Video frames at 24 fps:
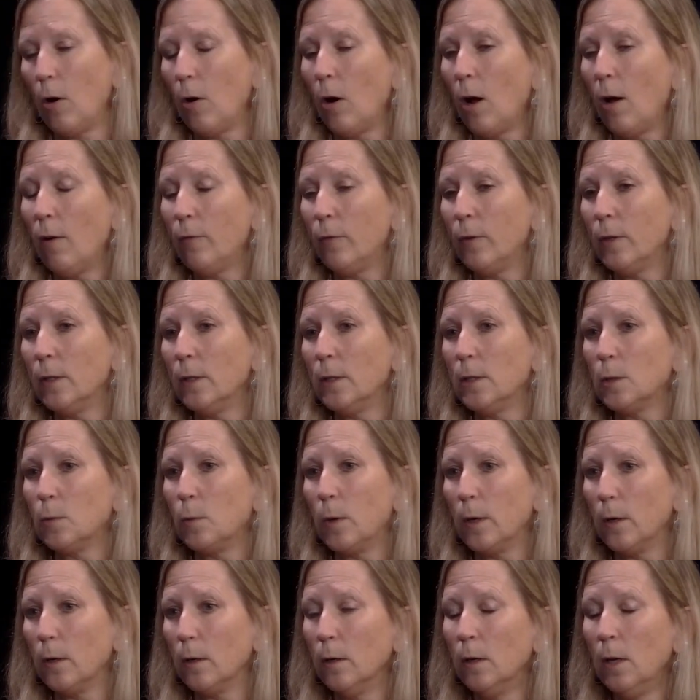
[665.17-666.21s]
our office
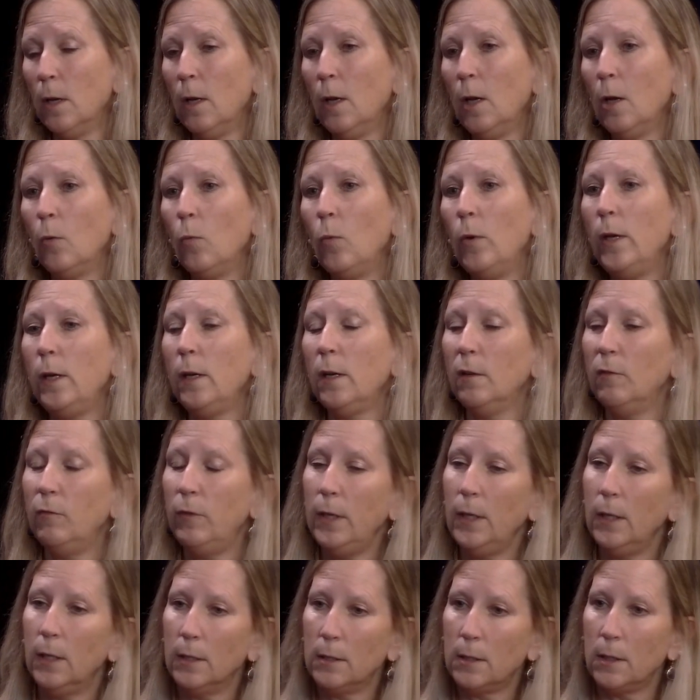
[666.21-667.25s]
where we
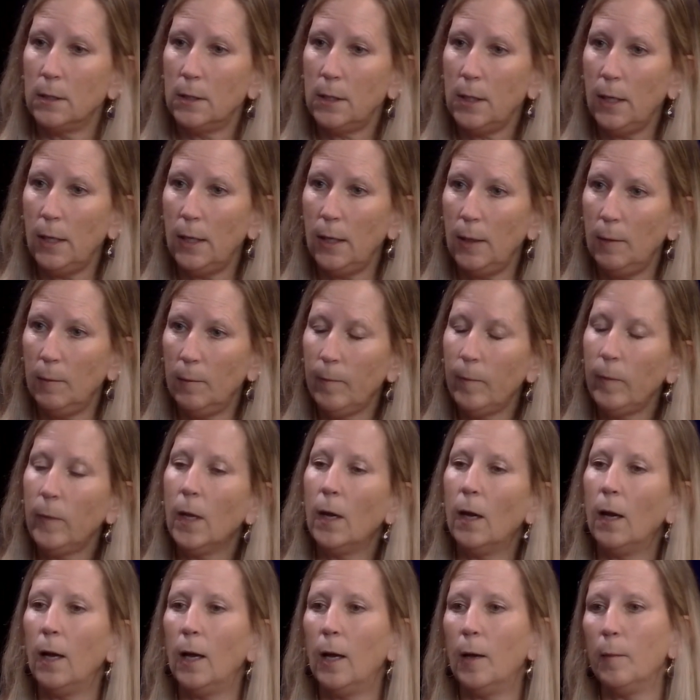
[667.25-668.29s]
convene as a
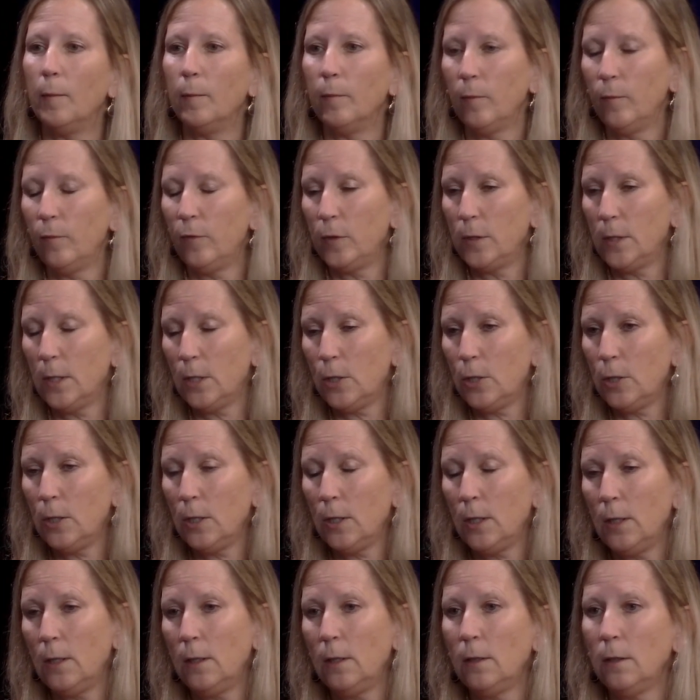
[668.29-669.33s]
team,
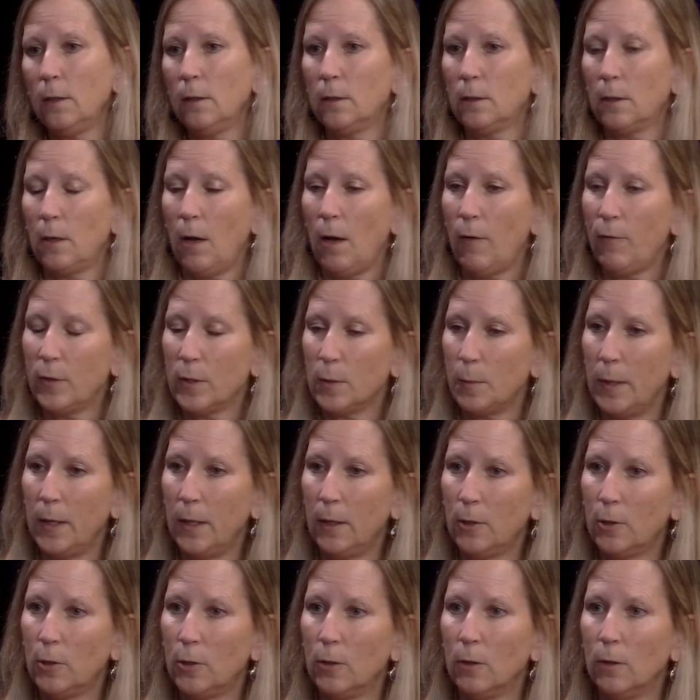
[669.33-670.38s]
physicians, office
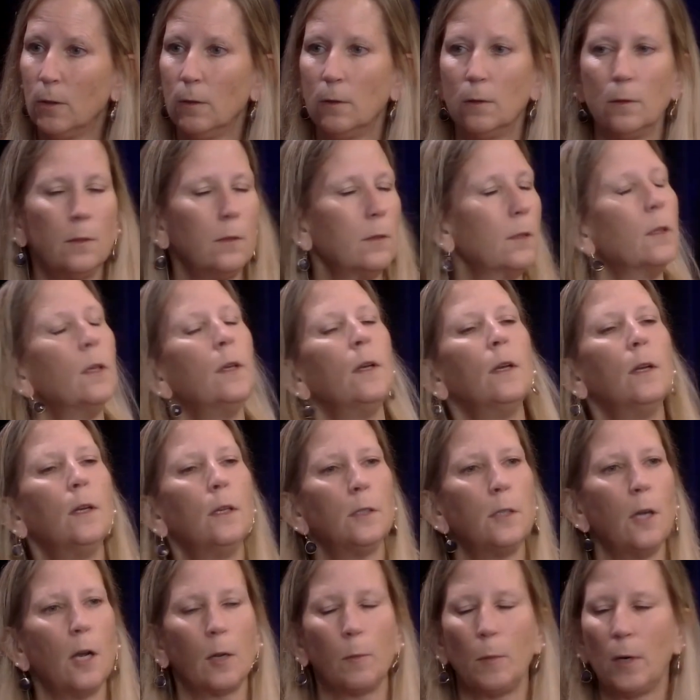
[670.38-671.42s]
managers,
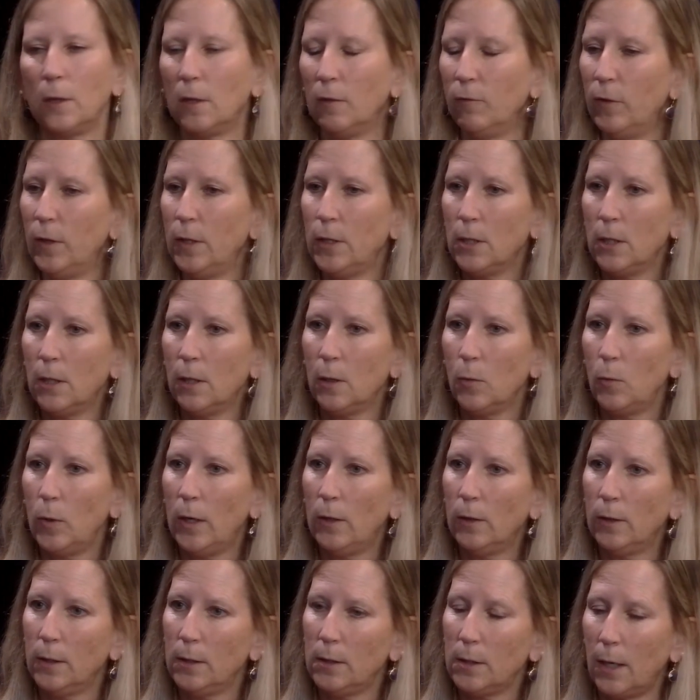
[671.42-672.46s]
talk about the vision of the
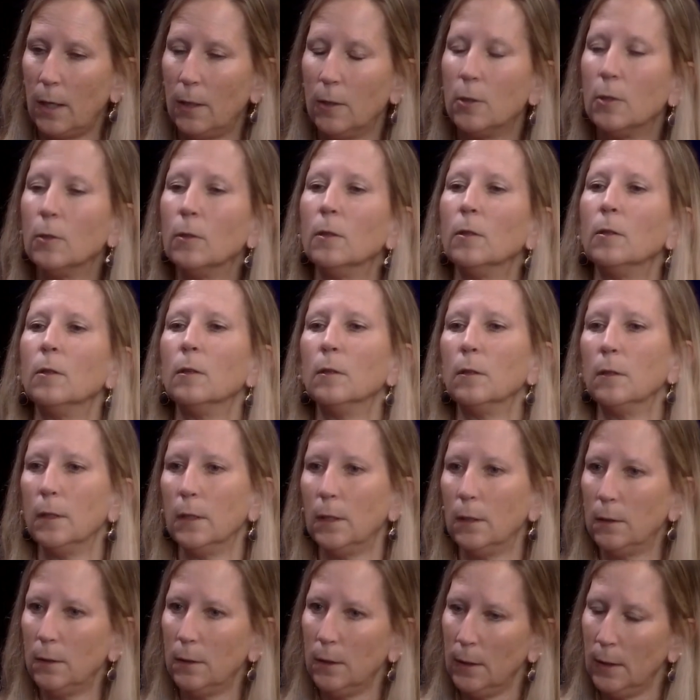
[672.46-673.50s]
wellness center
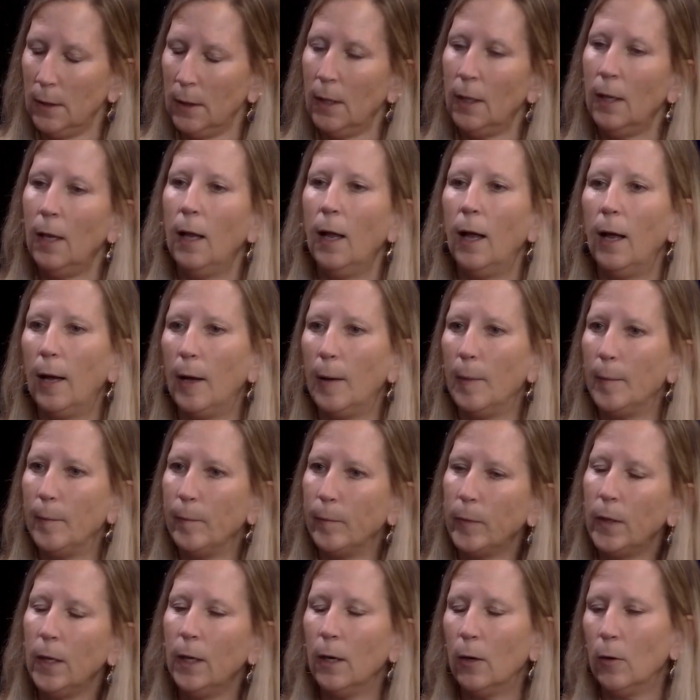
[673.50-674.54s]
and,
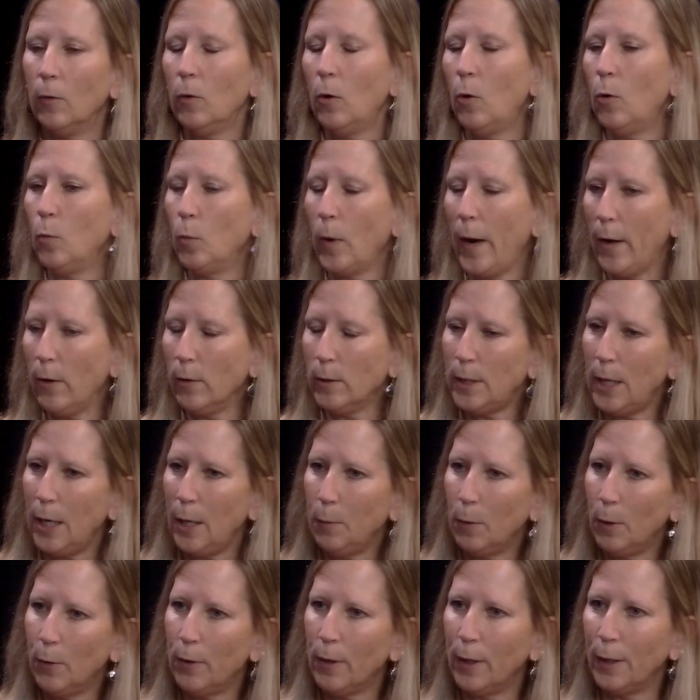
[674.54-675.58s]
a whole round
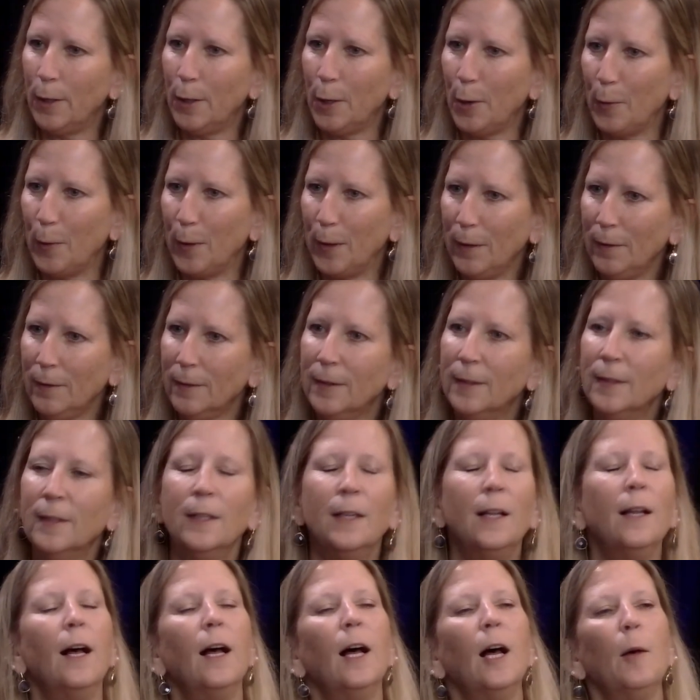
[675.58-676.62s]
table thing going.
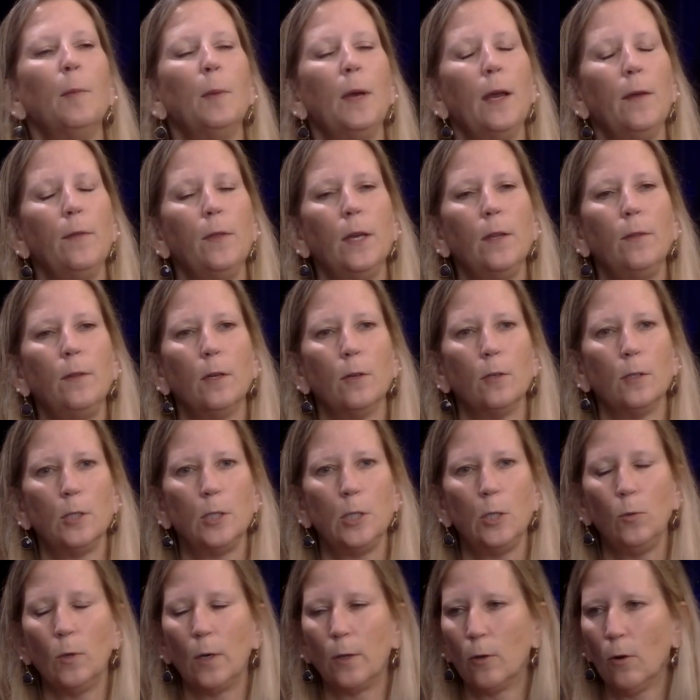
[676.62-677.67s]
And then there's
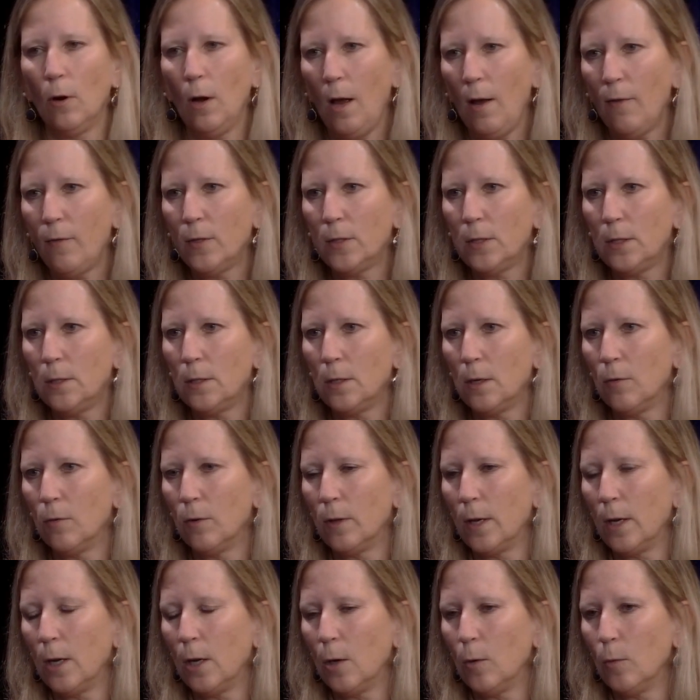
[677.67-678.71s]
2 other offices over
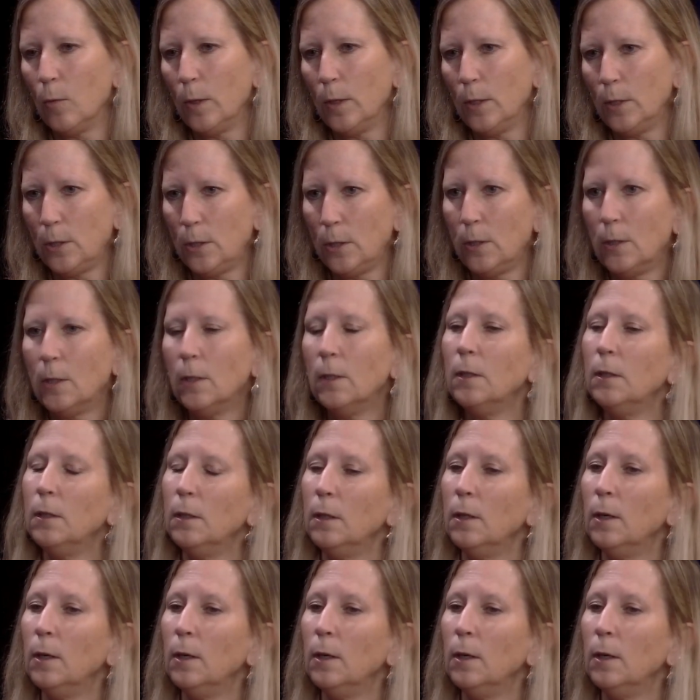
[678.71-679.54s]
there, which,